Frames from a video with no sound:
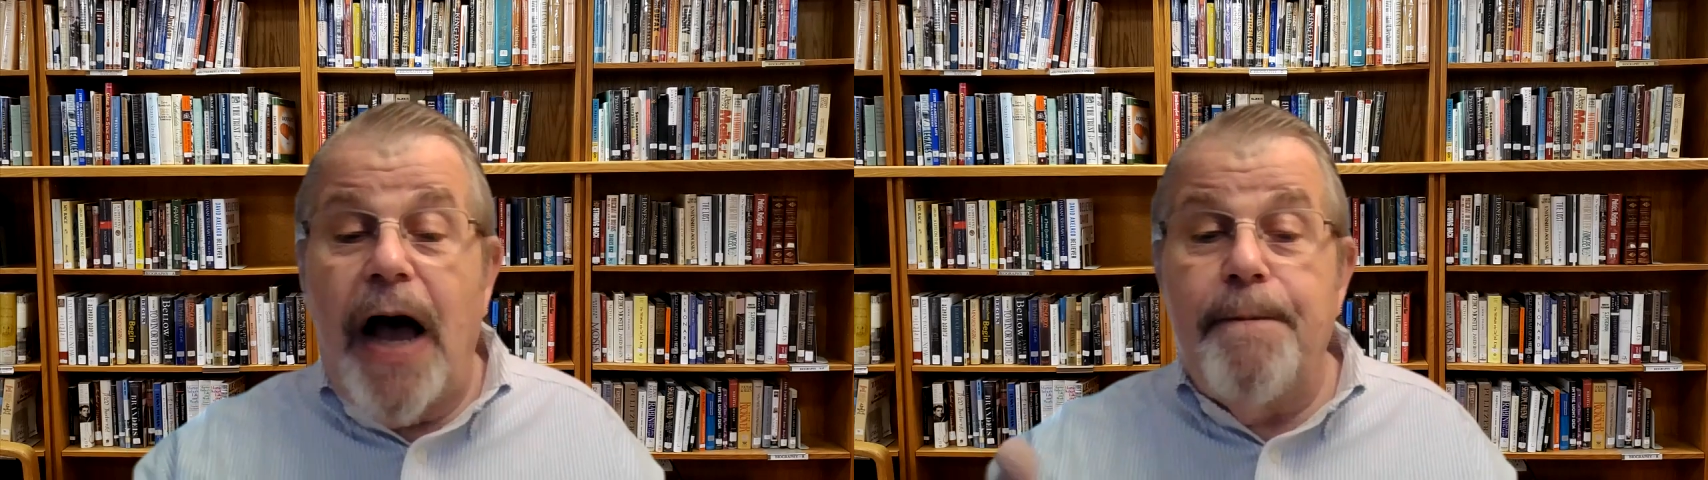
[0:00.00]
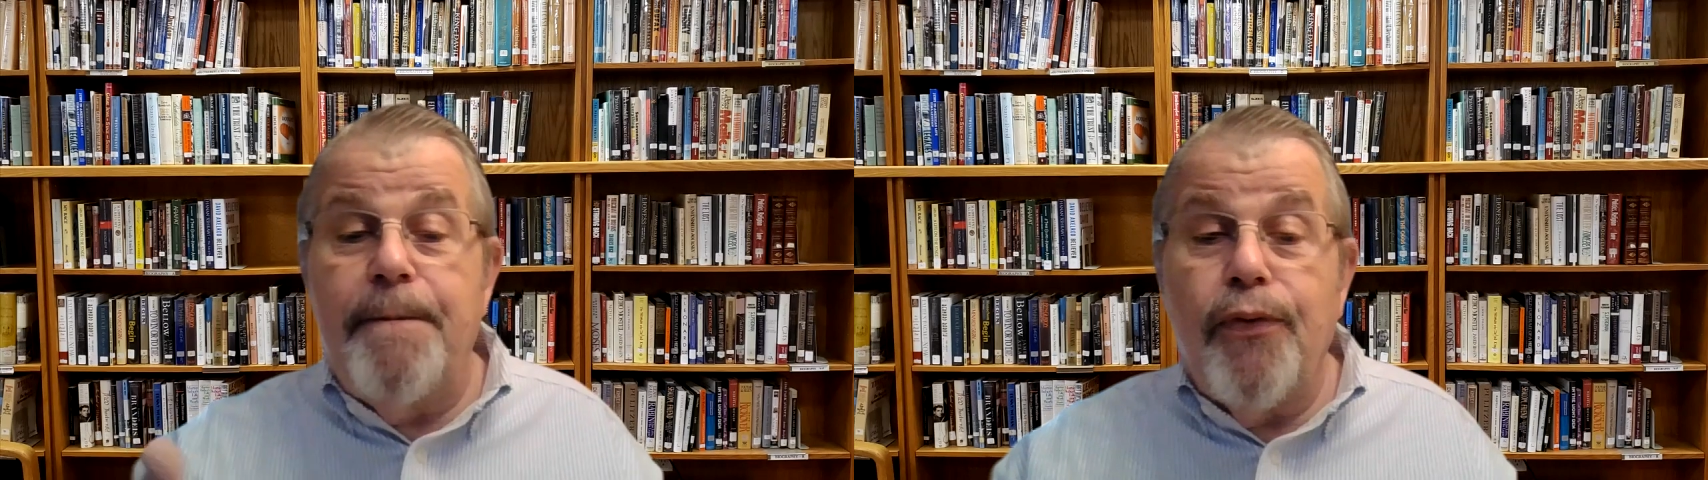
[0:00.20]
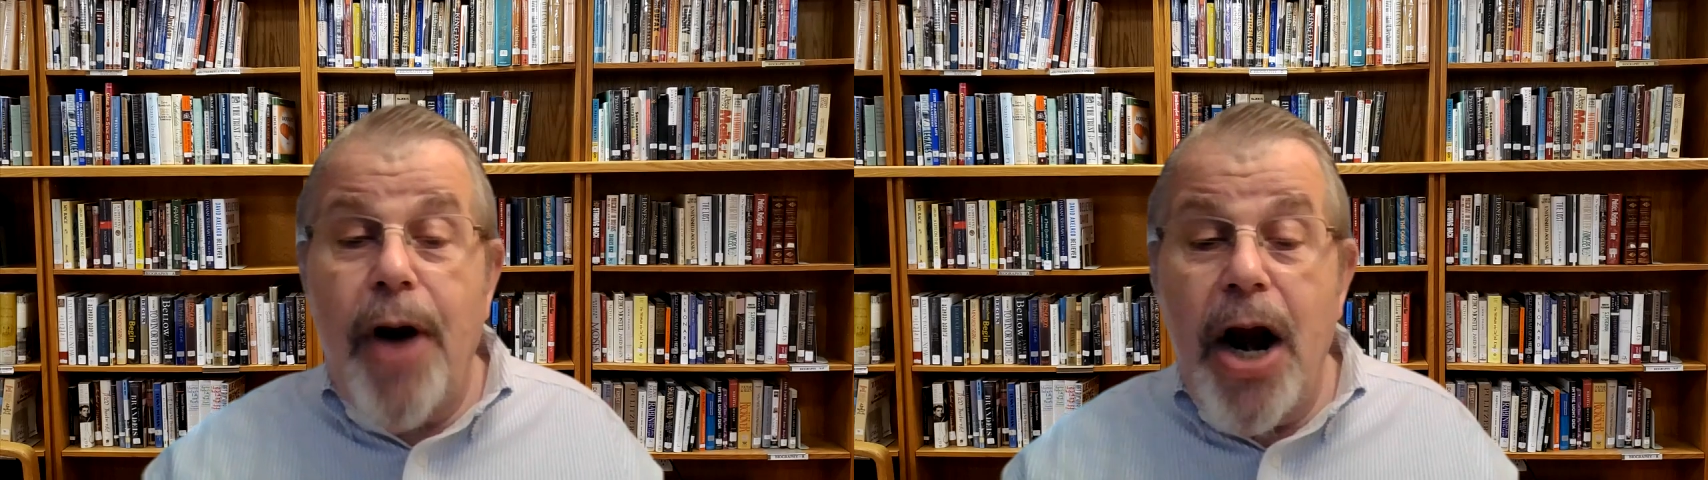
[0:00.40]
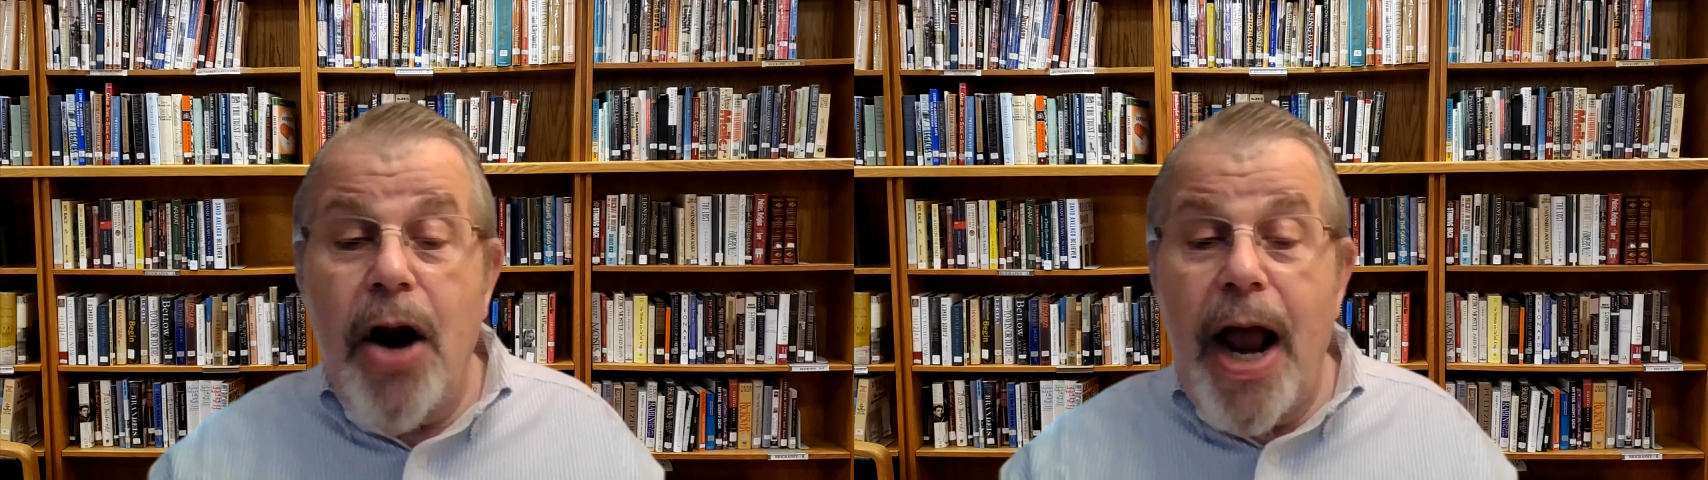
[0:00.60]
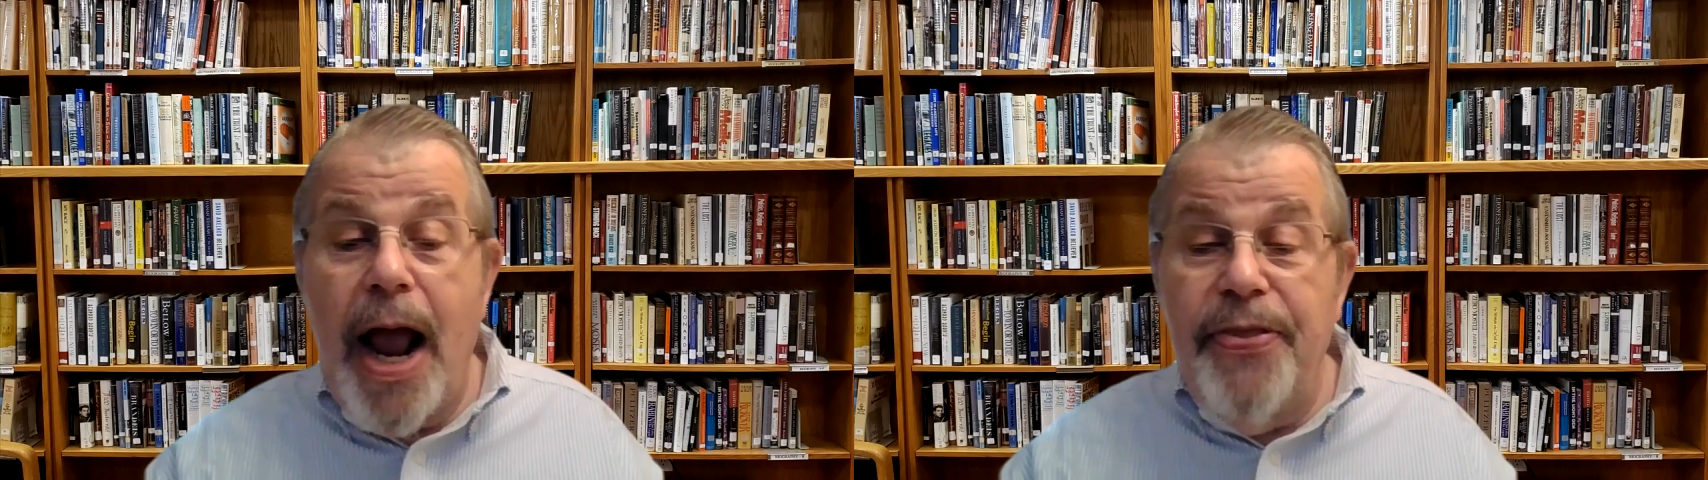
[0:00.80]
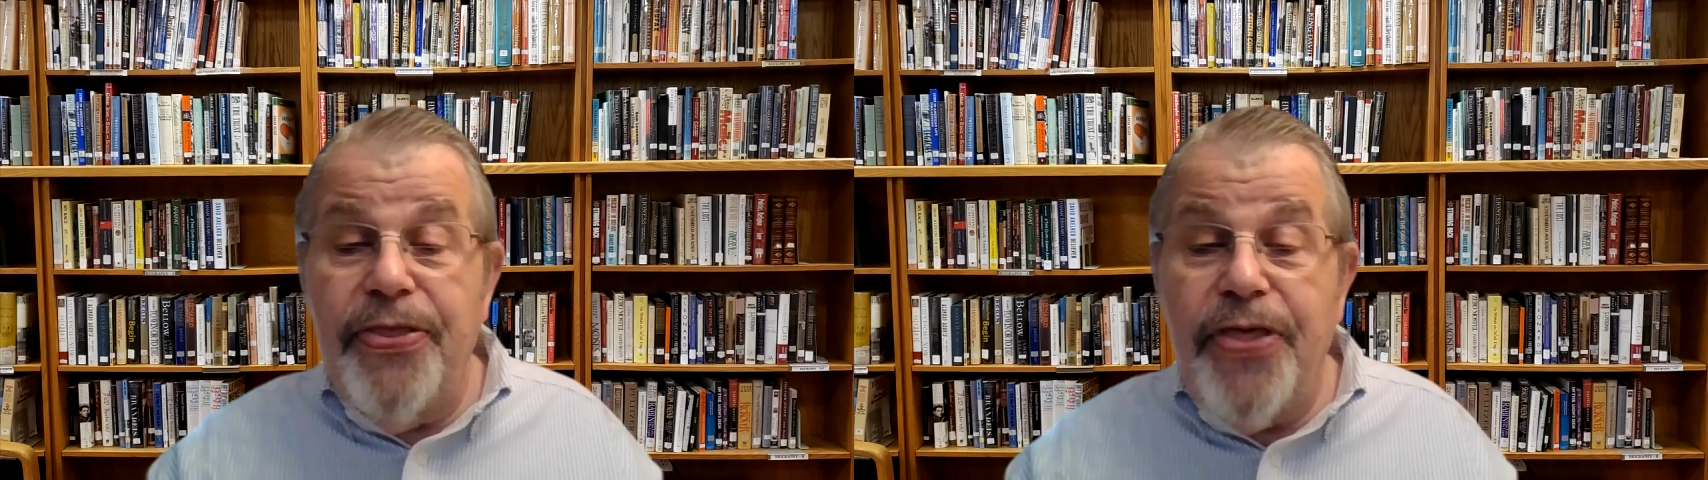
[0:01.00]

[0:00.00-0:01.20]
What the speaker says: of prayer and